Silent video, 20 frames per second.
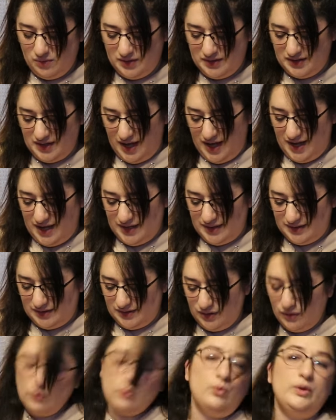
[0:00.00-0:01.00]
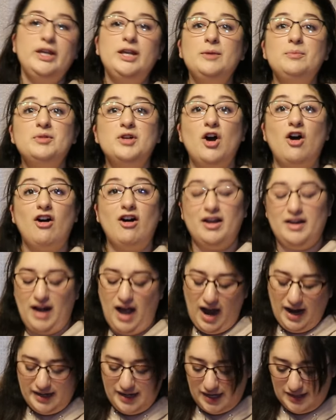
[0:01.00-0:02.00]
was at WeebCon,
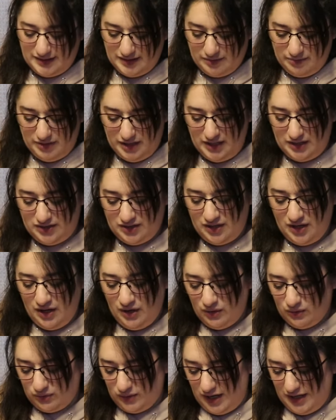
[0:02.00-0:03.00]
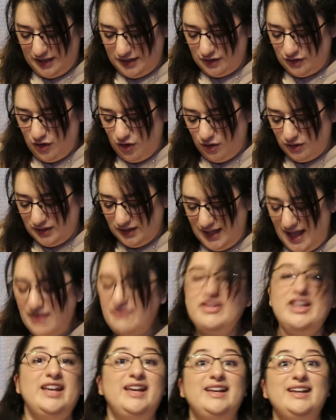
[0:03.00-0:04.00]
I got to meet Ryan Colt
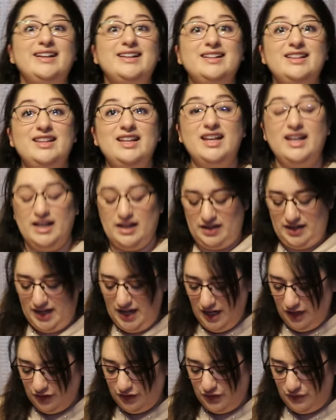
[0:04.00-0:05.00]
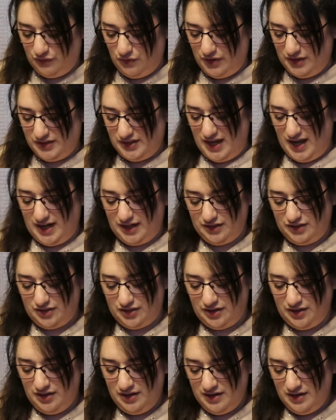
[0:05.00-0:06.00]
Levy, the English voice
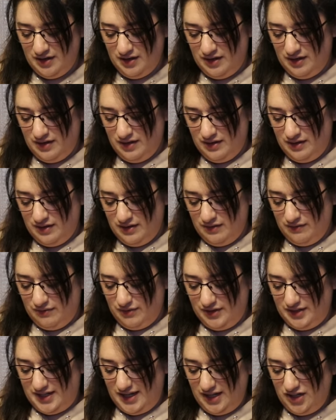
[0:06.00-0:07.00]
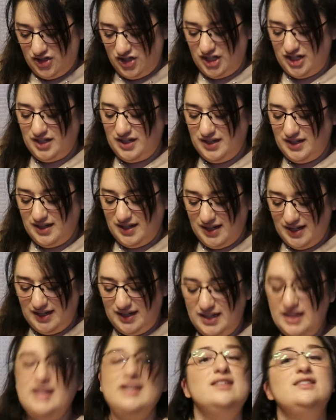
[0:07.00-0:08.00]
actor for Denji.
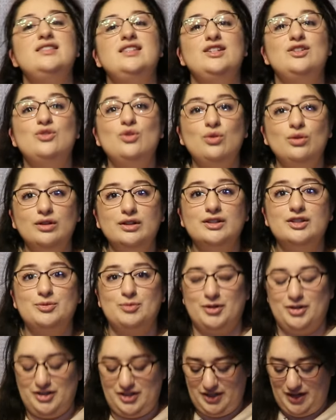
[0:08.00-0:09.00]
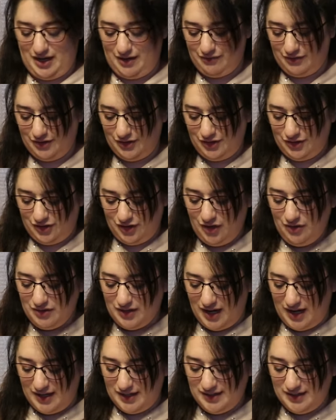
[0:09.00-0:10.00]
And he is the coolest person ever, so
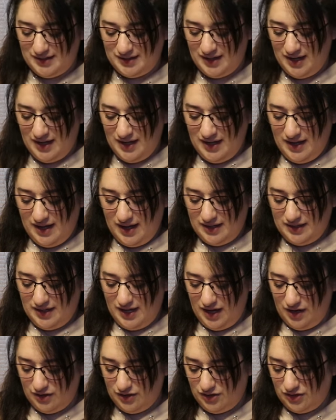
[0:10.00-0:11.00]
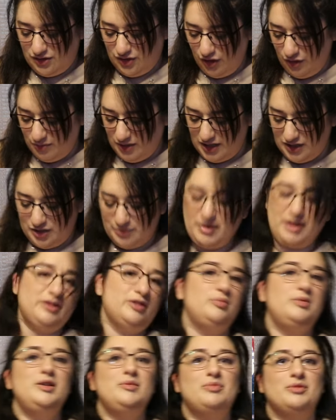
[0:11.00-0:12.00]
nice, and cares so much about
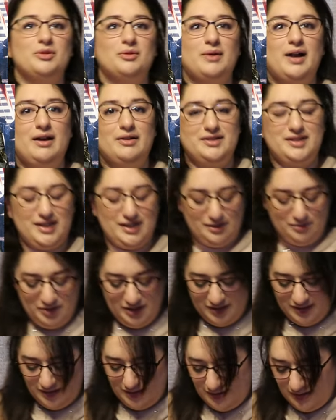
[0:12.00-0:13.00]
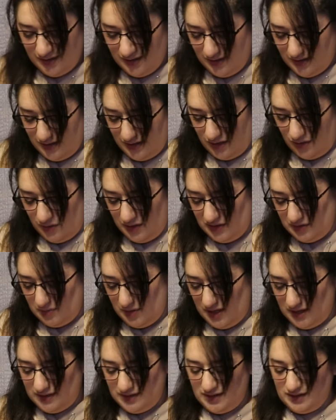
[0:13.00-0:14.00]
the people around him. He always
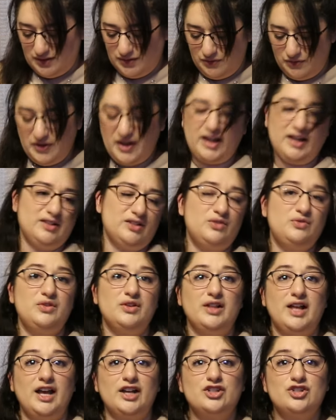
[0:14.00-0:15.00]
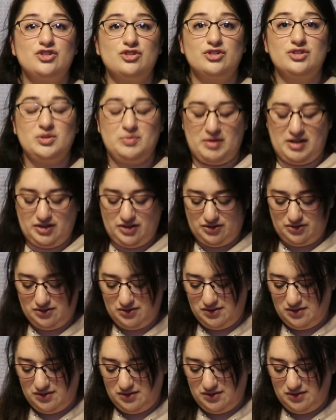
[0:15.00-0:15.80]
makes his fans feel extra special,